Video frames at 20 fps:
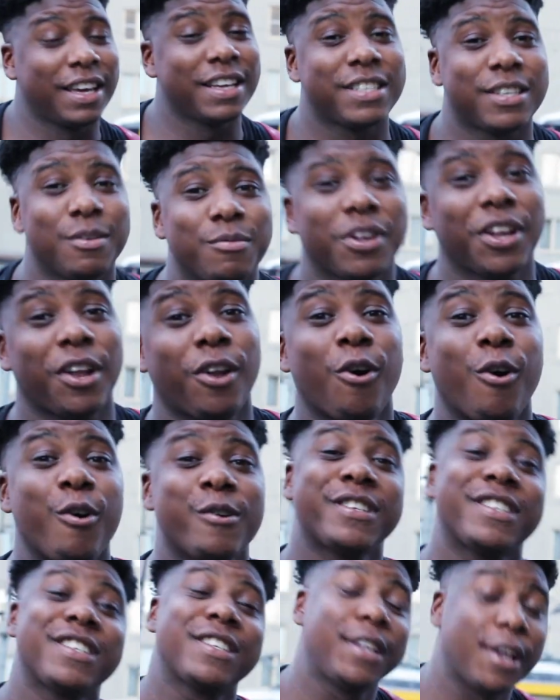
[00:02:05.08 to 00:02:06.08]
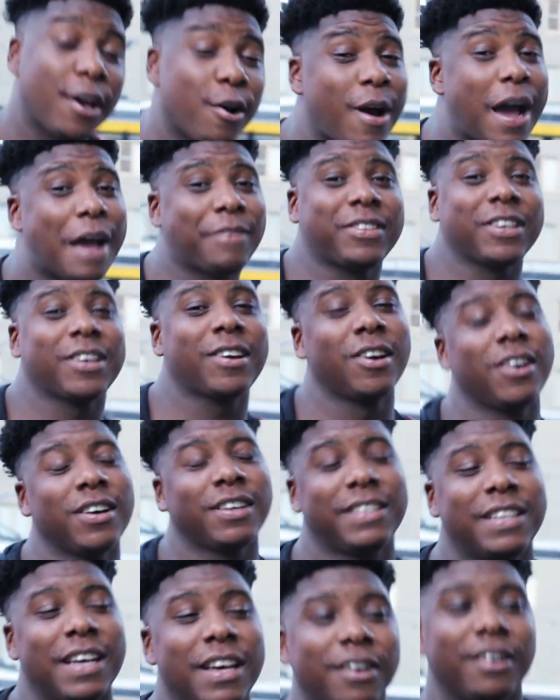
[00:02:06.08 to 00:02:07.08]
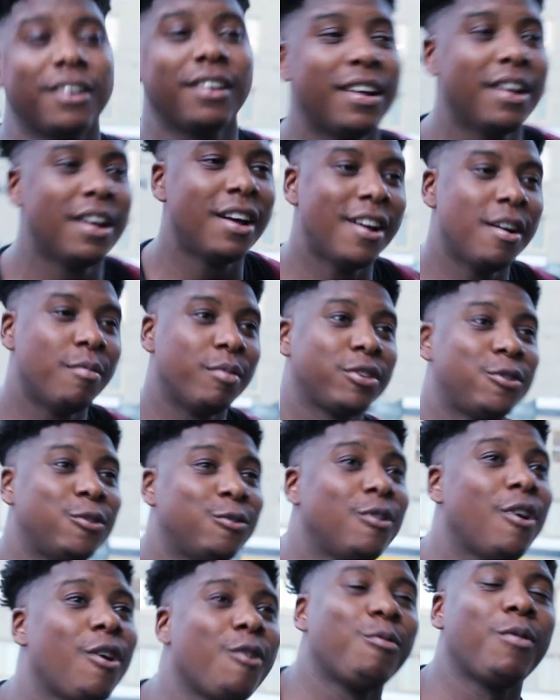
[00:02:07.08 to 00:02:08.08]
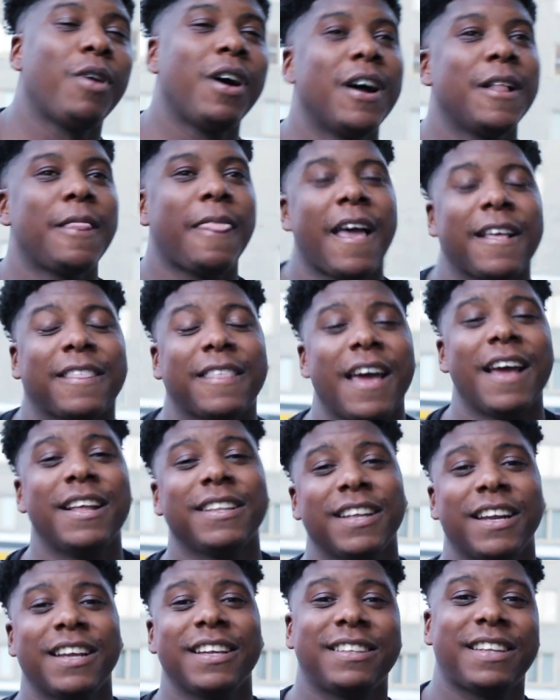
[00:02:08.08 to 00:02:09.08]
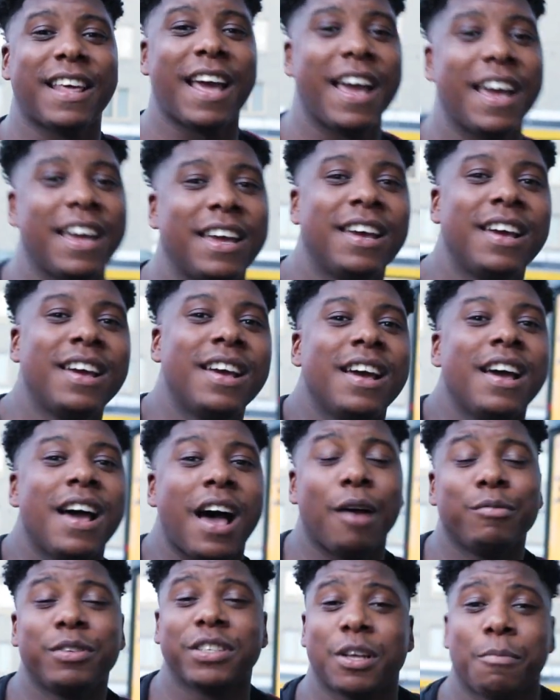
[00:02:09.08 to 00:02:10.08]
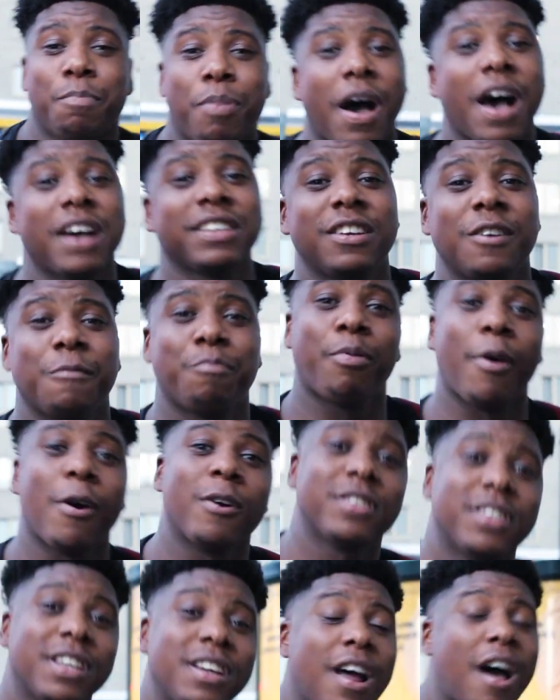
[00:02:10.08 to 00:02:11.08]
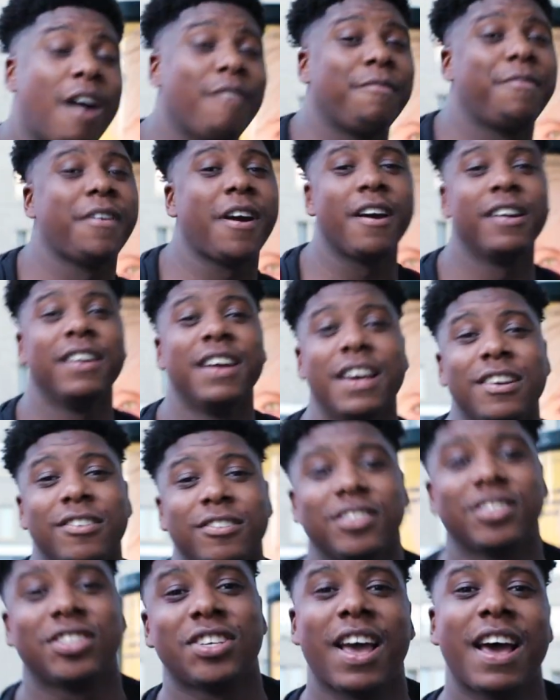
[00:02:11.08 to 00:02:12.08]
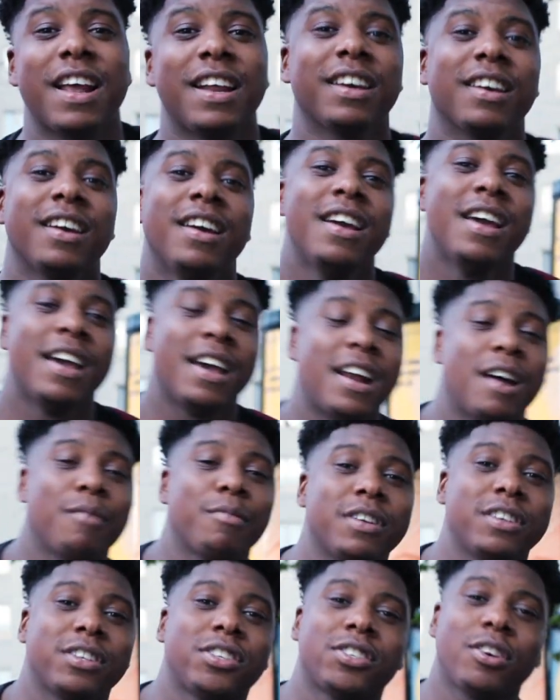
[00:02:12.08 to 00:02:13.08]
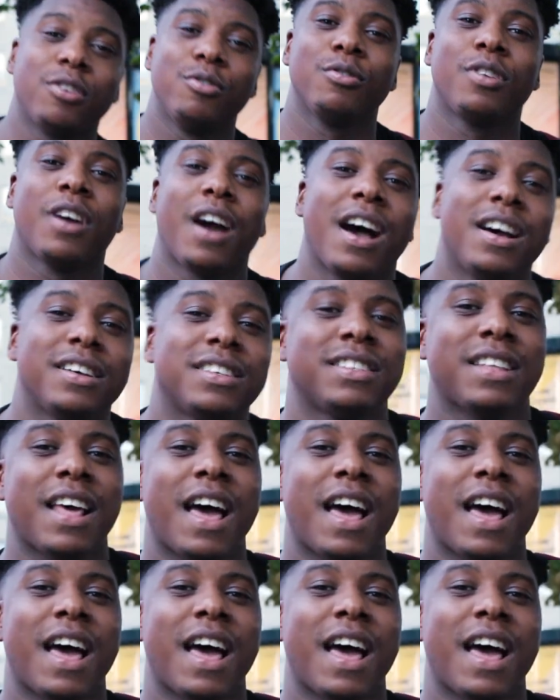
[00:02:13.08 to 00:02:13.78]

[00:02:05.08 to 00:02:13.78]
get some clothes. Still have to cook dinner. But you know what? At the end of the day, I'm just a positive person. I'm very energetic, and I'm gonna show you guys